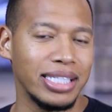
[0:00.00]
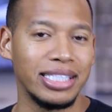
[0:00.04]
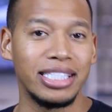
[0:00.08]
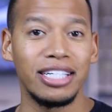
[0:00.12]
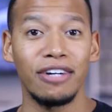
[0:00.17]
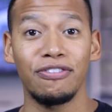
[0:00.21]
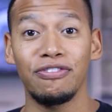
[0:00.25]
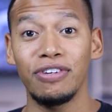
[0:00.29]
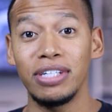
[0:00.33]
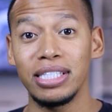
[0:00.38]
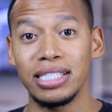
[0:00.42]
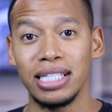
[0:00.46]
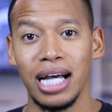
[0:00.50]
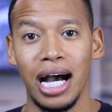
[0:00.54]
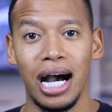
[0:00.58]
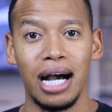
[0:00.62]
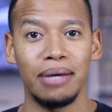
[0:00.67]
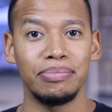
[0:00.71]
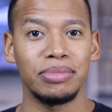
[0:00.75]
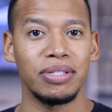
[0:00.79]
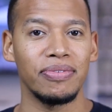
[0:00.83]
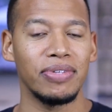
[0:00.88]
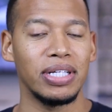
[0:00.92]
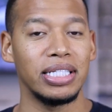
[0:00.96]
At different
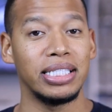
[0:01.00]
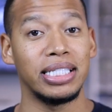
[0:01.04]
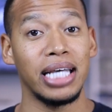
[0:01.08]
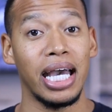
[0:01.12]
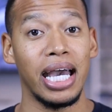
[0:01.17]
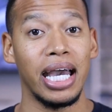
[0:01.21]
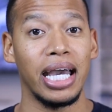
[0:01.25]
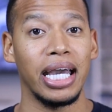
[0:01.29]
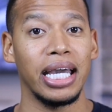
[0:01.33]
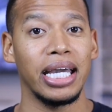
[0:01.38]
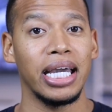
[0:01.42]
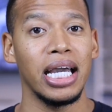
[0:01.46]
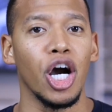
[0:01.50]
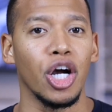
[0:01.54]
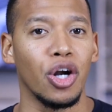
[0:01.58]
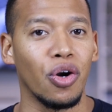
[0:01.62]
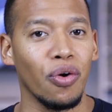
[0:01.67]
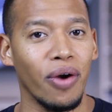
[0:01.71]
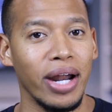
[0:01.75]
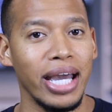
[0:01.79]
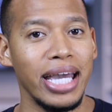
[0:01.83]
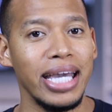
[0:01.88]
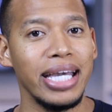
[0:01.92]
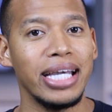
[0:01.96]
times of the day, a
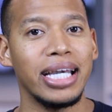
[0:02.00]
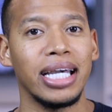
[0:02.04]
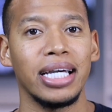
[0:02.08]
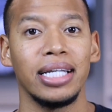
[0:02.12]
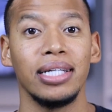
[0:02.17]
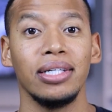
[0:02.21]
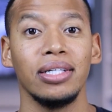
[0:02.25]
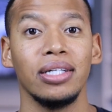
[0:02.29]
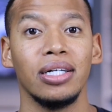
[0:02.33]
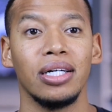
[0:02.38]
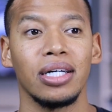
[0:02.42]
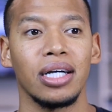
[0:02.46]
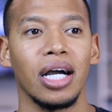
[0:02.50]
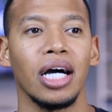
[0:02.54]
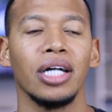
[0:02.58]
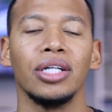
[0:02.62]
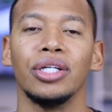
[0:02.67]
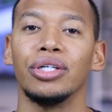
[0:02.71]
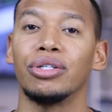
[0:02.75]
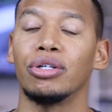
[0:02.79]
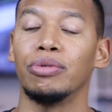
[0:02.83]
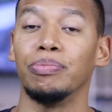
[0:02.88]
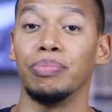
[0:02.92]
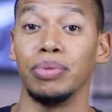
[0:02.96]
gray can look a
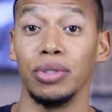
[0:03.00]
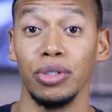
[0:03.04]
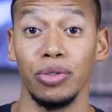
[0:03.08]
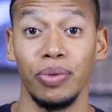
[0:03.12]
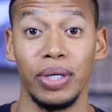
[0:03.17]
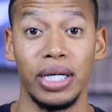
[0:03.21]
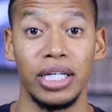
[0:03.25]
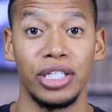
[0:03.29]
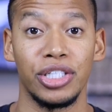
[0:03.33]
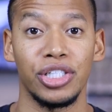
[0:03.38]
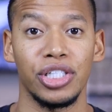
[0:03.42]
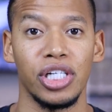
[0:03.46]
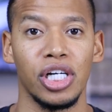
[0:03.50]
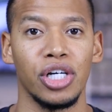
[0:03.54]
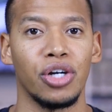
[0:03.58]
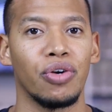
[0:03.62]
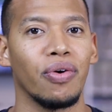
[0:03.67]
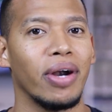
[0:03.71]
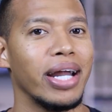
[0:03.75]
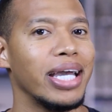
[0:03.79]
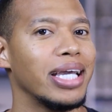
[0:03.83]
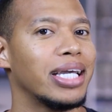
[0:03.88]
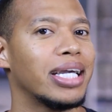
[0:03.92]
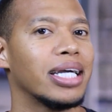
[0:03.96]
little bluish. A
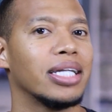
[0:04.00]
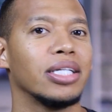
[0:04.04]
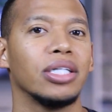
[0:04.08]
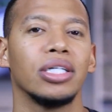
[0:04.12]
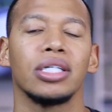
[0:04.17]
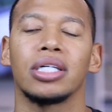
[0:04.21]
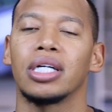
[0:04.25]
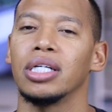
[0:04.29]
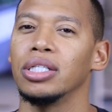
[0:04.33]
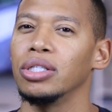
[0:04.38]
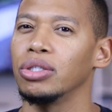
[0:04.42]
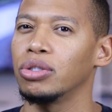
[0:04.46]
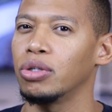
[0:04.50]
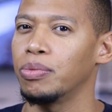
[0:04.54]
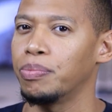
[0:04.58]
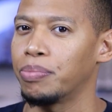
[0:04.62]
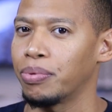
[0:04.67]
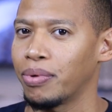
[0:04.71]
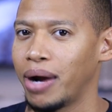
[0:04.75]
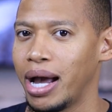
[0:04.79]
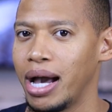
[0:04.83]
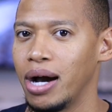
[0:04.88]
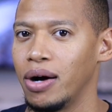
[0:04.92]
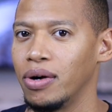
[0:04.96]
gray can look a little
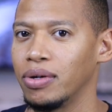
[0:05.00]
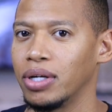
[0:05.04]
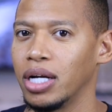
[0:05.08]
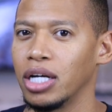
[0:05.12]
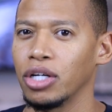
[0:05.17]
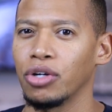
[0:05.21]
brown.